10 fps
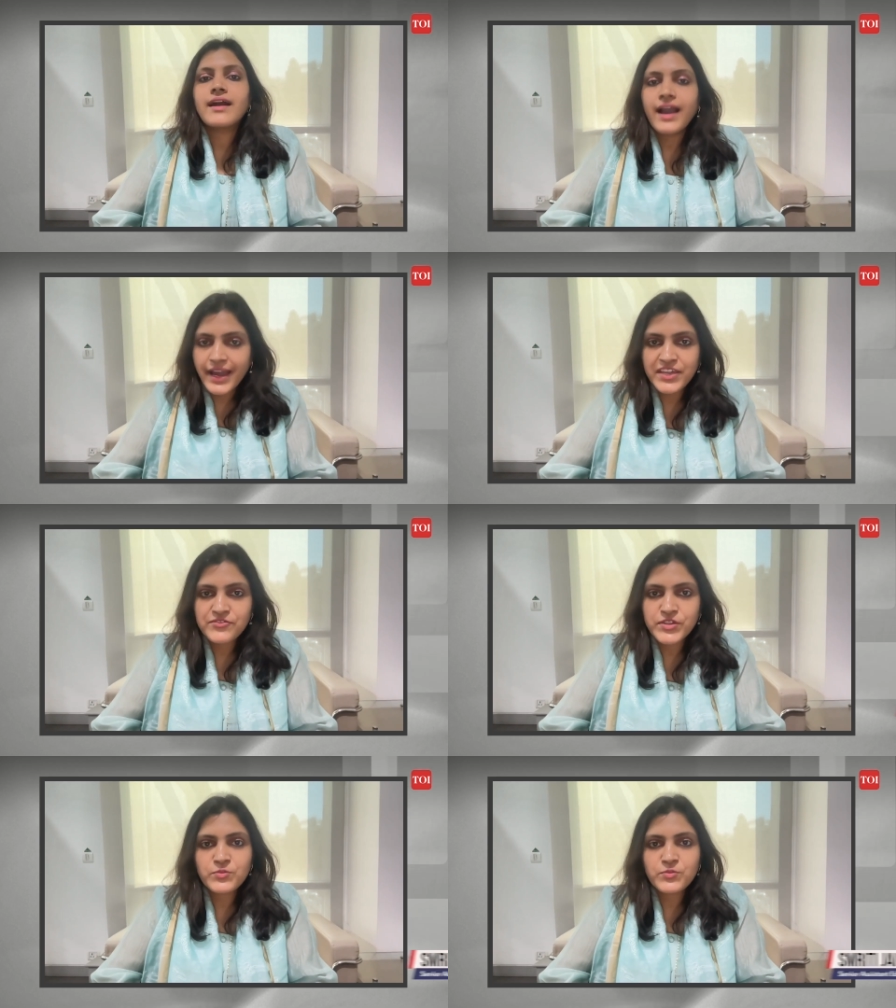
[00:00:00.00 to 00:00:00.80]
Hi
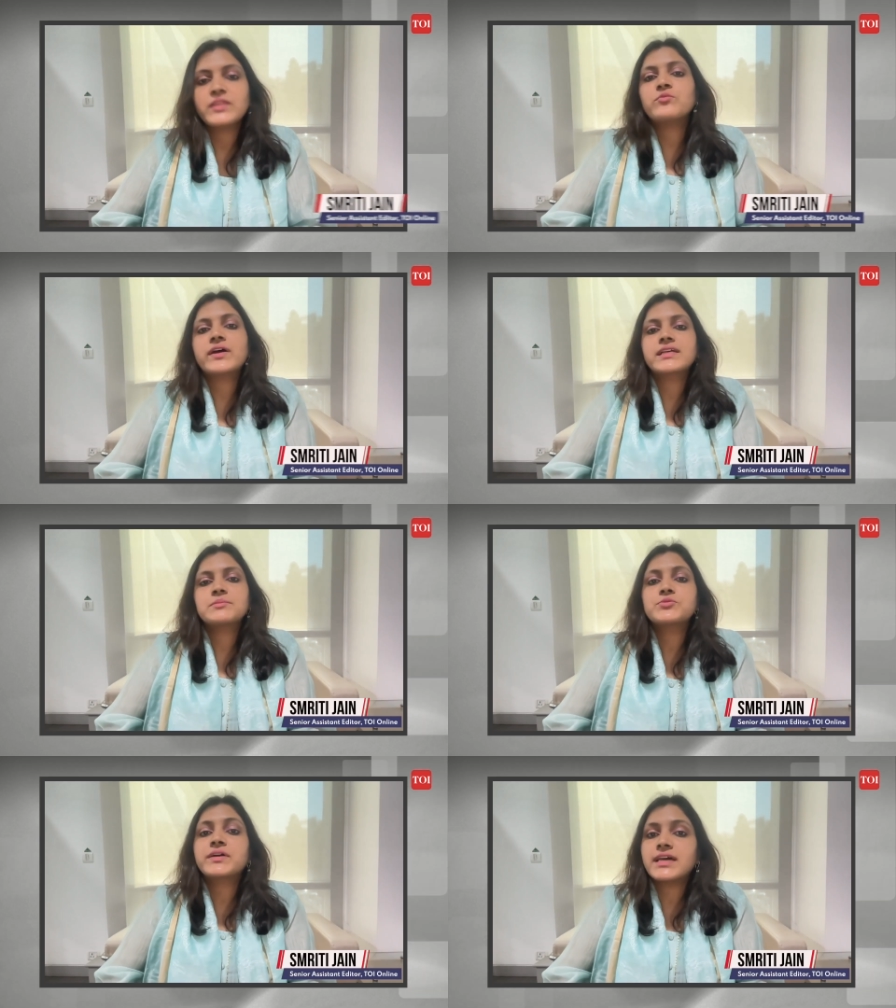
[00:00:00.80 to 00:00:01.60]
everyone, welcome
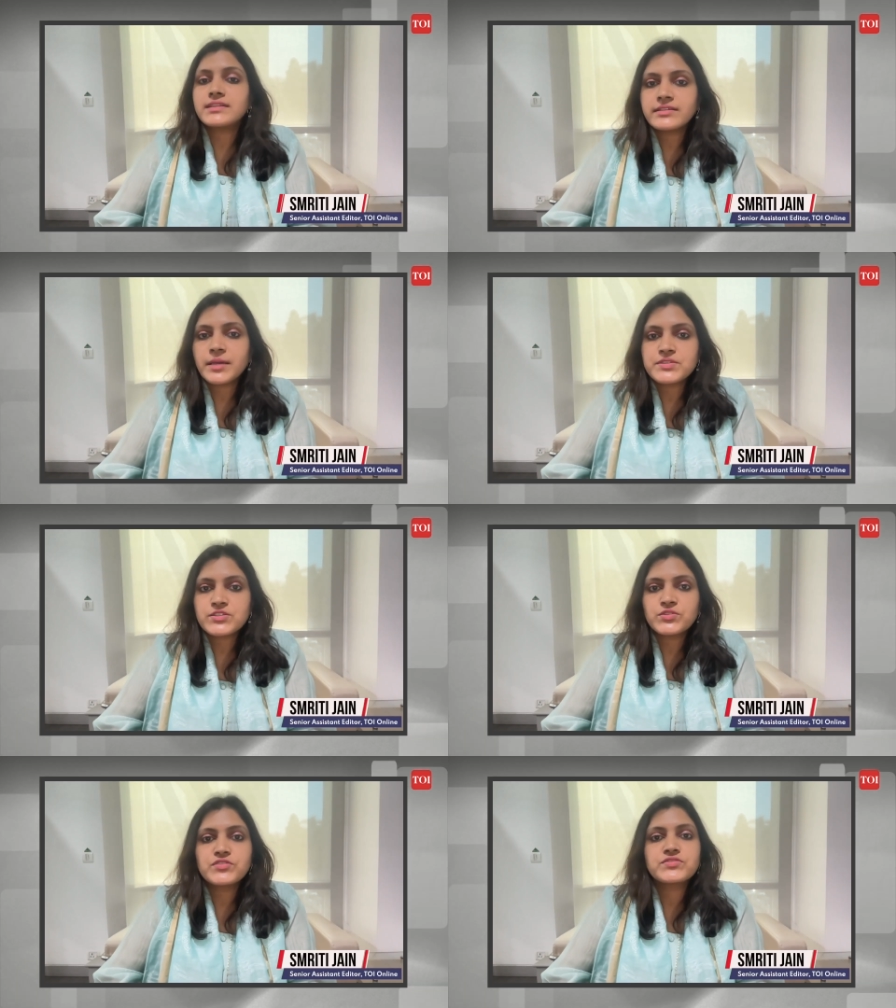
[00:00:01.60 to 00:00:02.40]
to another
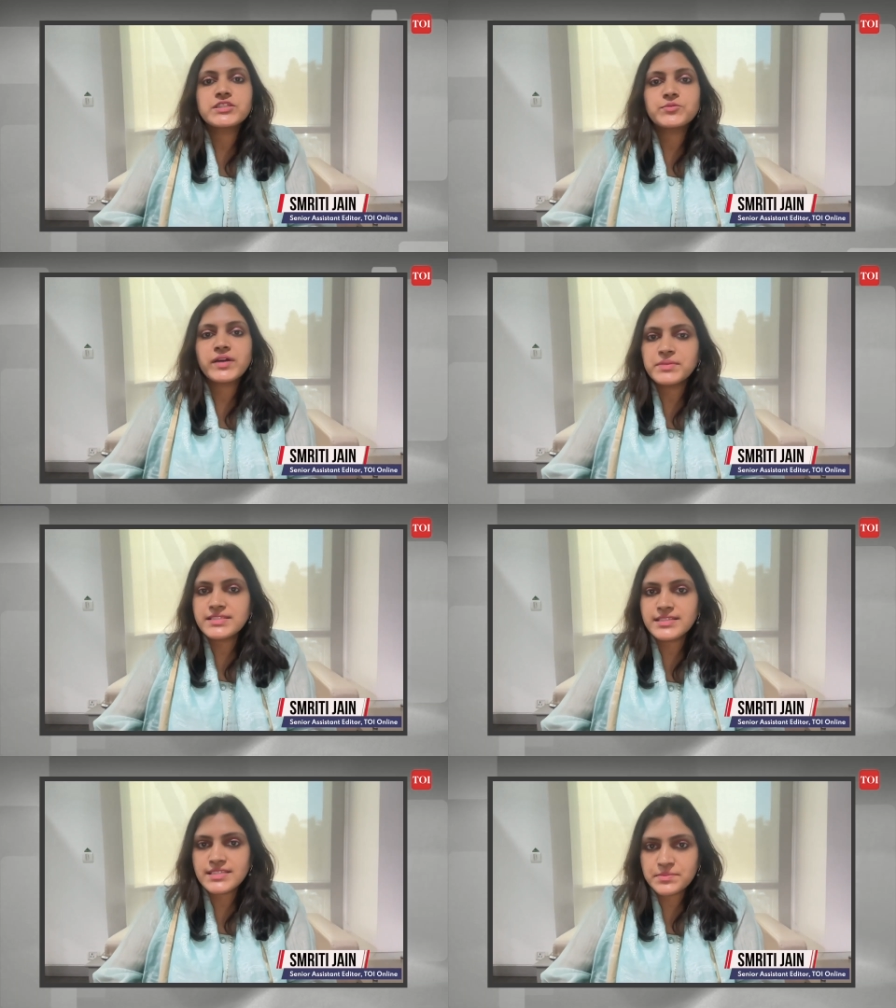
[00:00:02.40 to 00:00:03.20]
episode of TOI
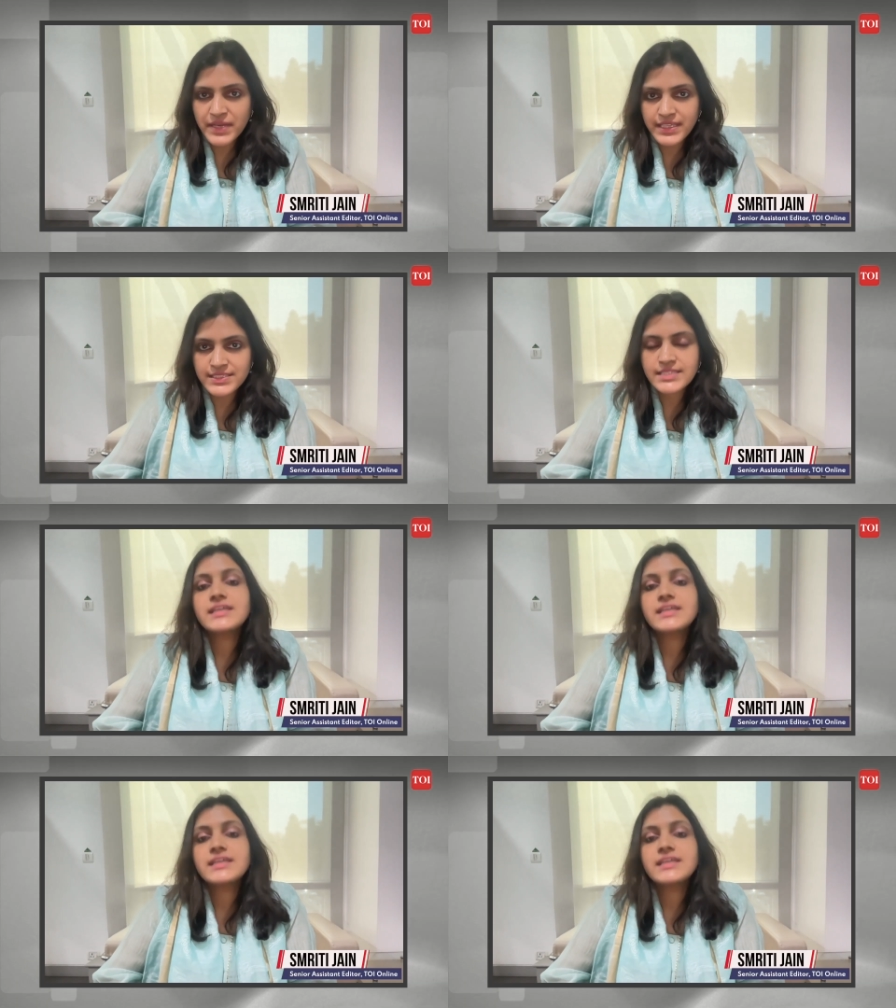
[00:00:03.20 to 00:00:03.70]
Business Bytes.